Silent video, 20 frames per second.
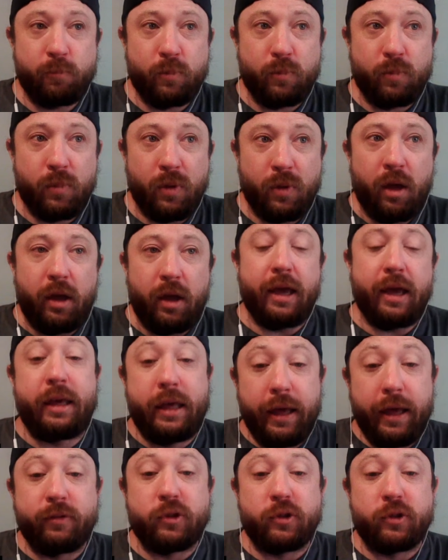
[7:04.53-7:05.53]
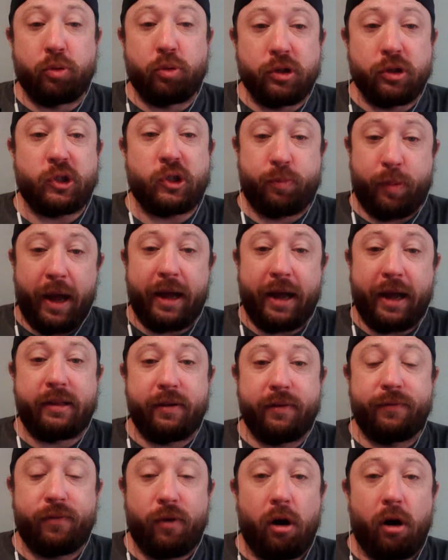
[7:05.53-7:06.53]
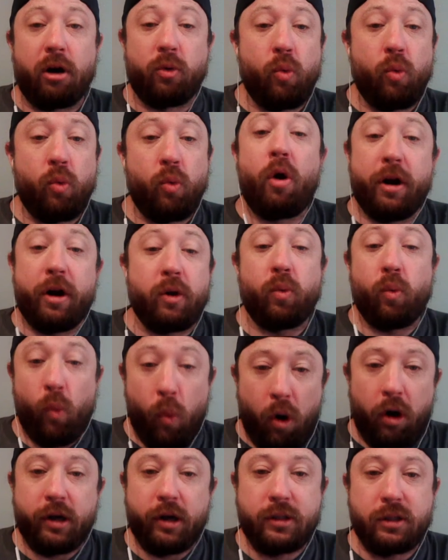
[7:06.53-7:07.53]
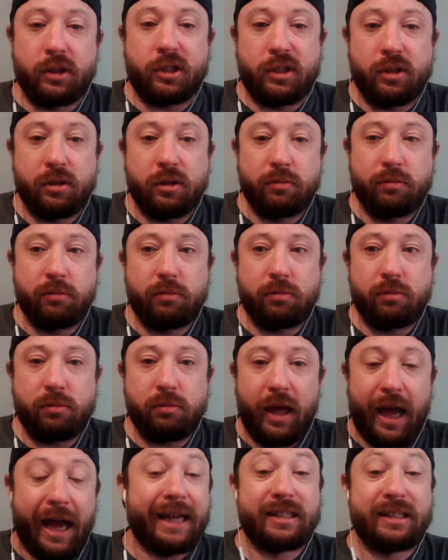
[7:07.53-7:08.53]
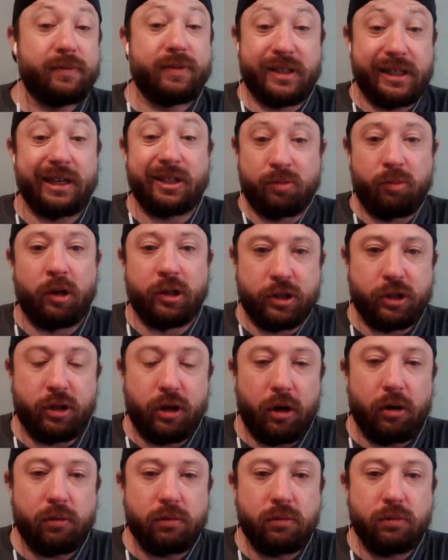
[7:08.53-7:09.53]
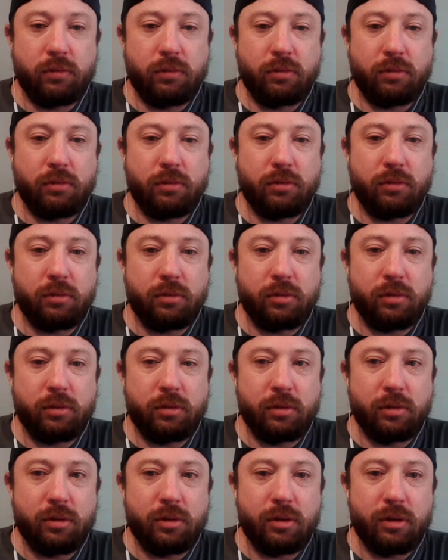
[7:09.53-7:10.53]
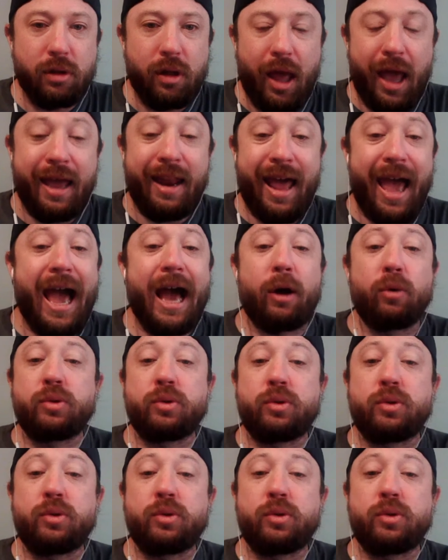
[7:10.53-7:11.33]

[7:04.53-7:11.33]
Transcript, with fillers: it gives perspective on what it was as of six months ago and how